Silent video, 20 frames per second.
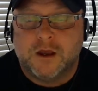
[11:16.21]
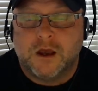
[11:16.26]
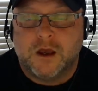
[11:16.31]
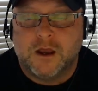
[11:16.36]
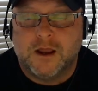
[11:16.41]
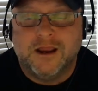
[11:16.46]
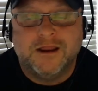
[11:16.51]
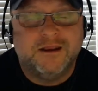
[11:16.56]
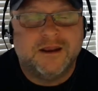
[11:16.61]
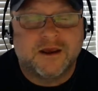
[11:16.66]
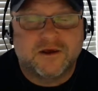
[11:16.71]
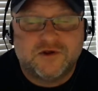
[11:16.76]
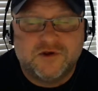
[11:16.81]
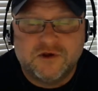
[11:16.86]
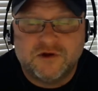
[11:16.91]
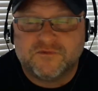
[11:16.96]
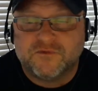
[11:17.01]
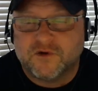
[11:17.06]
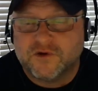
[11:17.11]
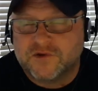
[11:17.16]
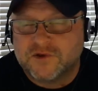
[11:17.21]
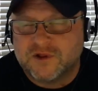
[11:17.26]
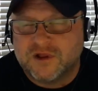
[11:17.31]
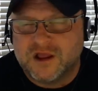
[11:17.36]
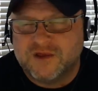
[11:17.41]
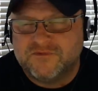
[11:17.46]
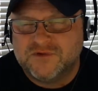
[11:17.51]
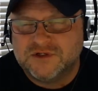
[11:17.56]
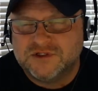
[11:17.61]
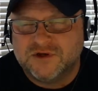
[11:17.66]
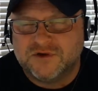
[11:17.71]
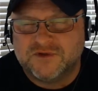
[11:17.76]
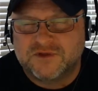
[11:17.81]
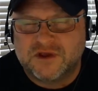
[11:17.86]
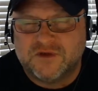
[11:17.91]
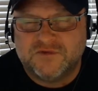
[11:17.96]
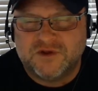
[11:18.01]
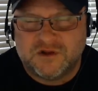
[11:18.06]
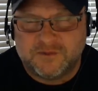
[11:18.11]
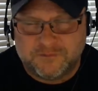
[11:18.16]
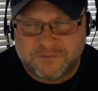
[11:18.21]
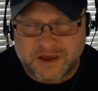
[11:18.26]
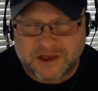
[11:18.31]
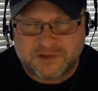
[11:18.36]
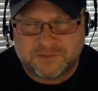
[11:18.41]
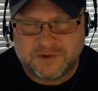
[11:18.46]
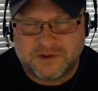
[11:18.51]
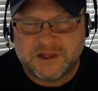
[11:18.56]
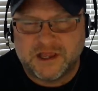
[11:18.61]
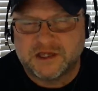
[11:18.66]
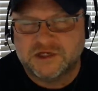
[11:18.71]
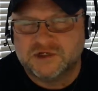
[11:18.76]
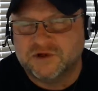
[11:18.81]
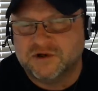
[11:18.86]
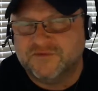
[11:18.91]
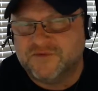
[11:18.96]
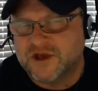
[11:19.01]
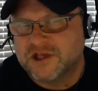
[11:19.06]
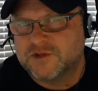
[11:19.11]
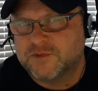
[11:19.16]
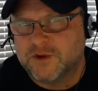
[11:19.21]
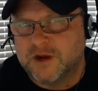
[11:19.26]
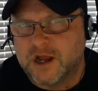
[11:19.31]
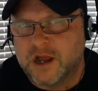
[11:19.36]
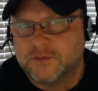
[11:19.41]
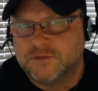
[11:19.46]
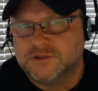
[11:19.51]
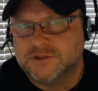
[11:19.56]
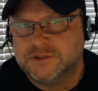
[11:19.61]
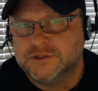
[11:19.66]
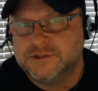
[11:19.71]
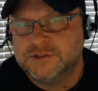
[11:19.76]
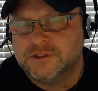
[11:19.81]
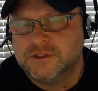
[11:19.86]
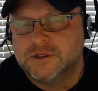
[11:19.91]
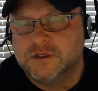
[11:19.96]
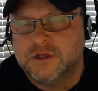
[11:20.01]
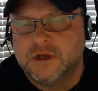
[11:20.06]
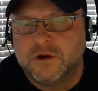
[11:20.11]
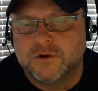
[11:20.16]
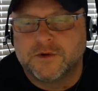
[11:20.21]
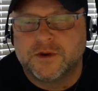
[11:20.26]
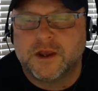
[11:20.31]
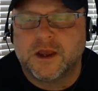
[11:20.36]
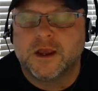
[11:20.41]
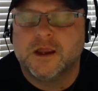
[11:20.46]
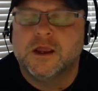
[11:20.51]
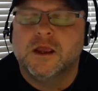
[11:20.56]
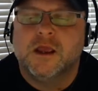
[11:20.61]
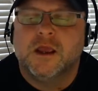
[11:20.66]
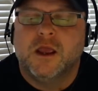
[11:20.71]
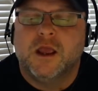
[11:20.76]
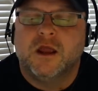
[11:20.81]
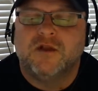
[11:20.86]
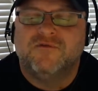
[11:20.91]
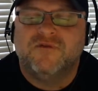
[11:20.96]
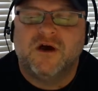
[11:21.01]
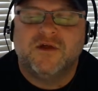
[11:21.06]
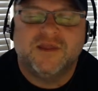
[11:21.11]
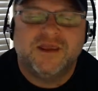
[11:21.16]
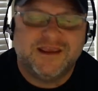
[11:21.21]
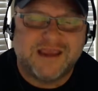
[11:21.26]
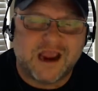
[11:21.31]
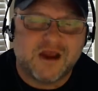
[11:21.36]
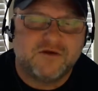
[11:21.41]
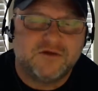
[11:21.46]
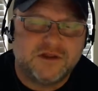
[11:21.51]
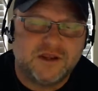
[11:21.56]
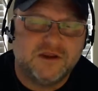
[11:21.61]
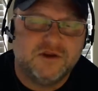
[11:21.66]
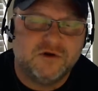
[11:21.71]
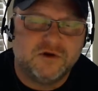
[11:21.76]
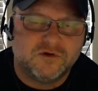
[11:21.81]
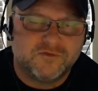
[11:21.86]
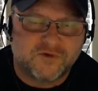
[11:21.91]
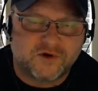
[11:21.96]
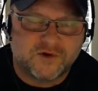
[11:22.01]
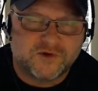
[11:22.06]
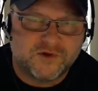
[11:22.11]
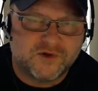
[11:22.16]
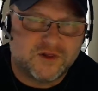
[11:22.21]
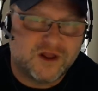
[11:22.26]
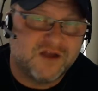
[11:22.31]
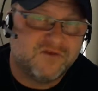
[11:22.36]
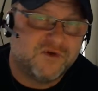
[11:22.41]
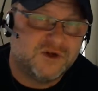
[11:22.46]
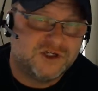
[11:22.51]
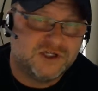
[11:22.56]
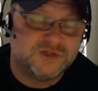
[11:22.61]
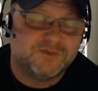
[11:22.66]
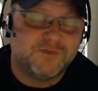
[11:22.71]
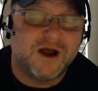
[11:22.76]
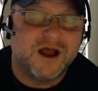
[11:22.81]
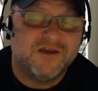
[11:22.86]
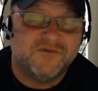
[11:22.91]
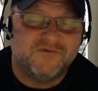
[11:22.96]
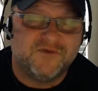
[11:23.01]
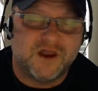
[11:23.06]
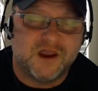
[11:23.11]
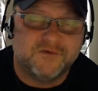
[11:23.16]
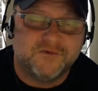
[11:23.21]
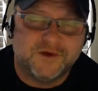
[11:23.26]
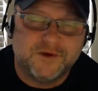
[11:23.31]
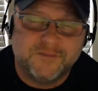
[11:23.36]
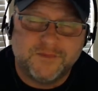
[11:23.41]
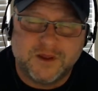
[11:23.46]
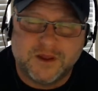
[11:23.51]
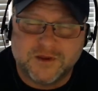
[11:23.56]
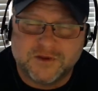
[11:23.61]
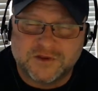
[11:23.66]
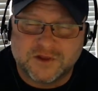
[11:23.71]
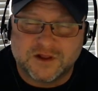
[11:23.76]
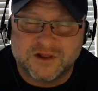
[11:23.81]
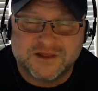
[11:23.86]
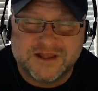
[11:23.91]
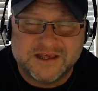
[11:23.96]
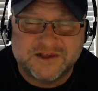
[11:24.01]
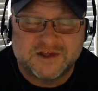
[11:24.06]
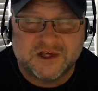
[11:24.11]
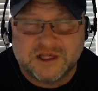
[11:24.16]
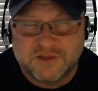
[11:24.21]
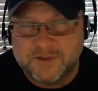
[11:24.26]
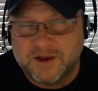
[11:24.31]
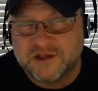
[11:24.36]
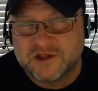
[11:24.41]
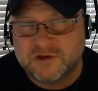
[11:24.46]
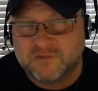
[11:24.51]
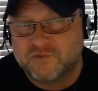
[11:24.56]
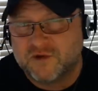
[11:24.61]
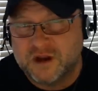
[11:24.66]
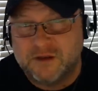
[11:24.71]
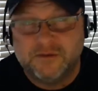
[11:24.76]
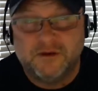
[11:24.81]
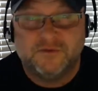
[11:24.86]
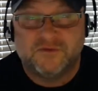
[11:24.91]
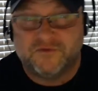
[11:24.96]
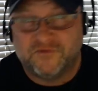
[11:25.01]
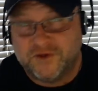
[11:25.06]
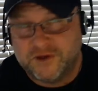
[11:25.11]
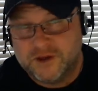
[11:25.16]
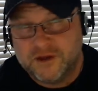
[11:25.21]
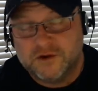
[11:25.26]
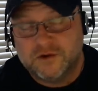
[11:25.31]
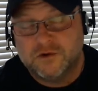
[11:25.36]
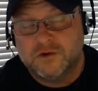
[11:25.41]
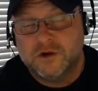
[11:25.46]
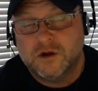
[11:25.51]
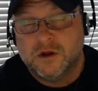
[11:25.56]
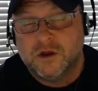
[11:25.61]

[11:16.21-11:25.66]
Index universal life insurance gives you the best potential investment options. Okay. And finally, guaranteed universal life, which is my favorite, is the least expensive premiums for you,